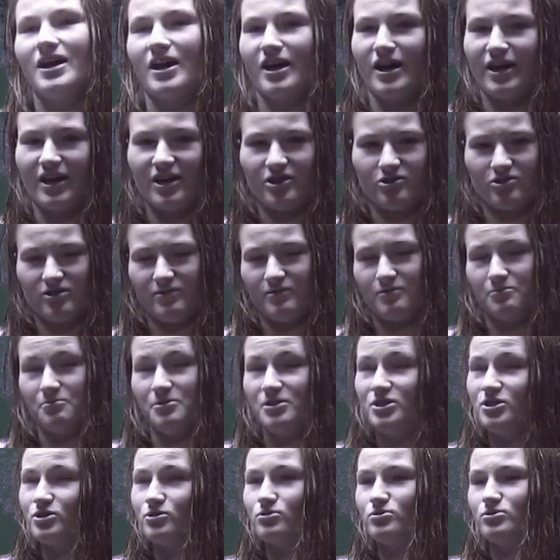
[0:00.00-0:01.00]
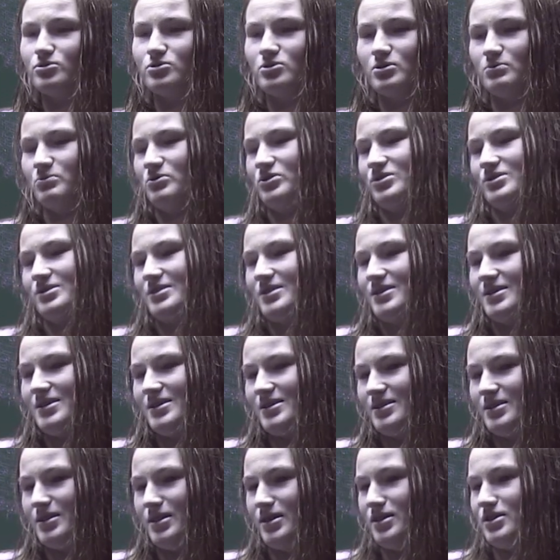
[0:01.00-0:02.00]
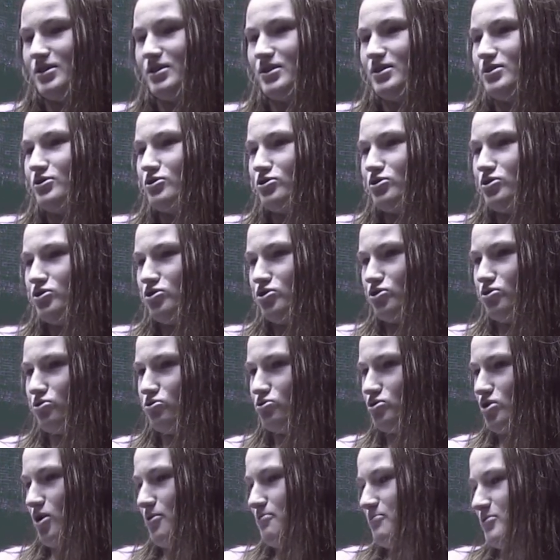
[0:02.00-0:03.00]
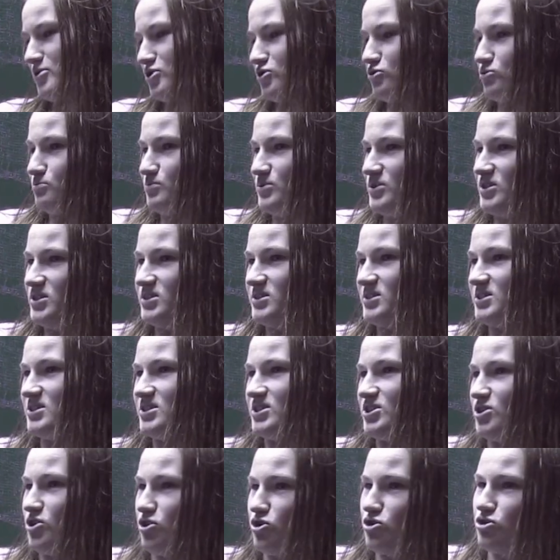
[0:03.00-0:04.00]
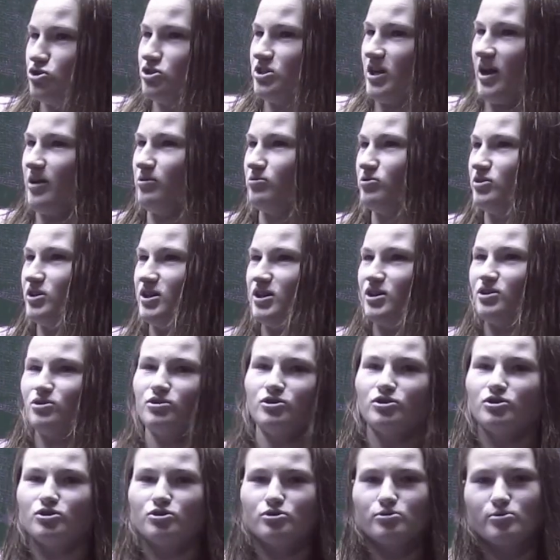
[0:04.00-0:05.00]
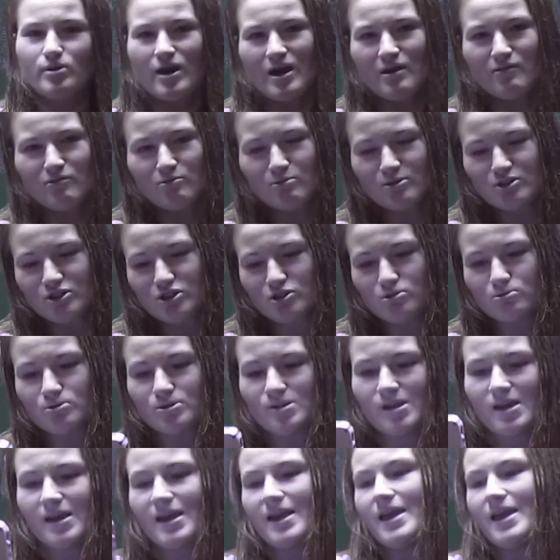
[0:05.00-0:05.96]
I don't have a Windows, so I'm just like those Windows PCOs out there who have a Windows.